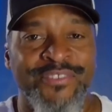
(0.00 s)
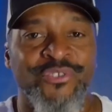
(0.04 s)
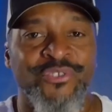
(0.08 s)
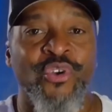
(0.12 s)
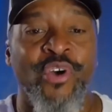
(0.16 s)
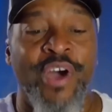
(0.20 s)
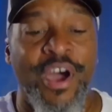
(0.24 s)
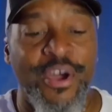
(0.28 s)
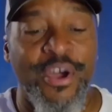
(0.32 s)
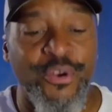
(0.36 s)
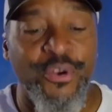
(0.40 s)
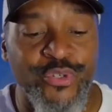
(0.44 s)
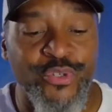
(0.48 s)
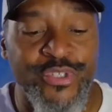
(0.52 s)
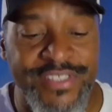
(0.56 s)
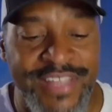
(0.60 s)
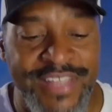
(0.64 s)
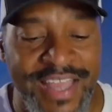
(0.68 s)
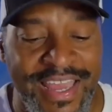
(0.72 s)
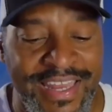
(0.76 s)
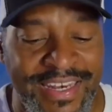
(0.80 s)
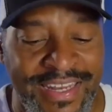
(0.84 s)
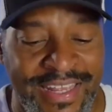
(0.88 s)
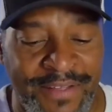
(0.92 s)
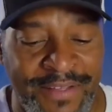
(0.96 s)
So
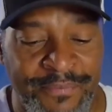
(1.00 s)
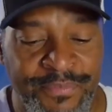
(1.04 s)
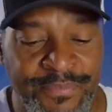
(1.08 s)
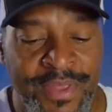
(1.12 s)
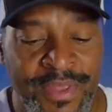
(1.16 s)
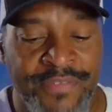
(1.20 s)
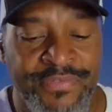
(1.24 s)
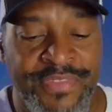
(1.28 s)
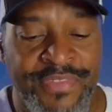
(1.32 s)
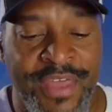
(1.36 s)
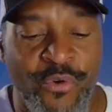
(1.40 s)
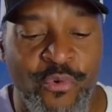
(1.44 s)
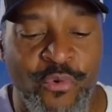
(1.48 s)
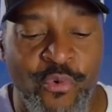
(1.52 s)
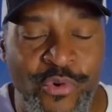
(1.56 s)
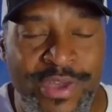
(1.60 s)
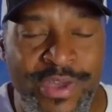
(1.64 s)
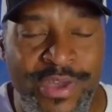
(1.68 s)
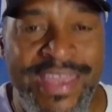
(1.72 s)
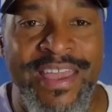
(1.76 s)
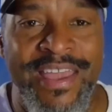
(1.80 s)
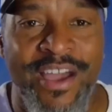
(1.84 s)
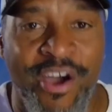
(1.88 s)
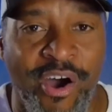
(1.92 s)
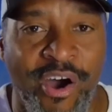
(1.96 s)
understanding that
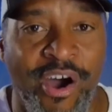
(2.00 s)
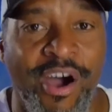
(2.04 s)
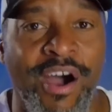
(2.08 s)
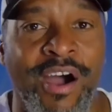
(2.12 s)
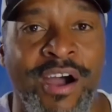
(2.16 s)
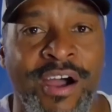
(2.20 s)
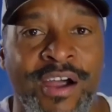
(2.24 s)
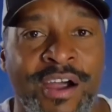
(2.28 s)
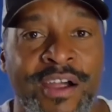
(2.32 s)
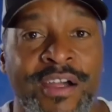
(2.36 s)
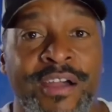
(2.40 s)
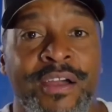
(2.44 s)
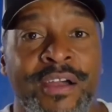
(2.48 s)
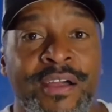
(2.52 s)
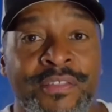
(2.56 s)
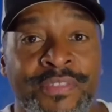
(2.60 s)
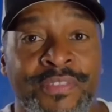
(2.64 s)
we are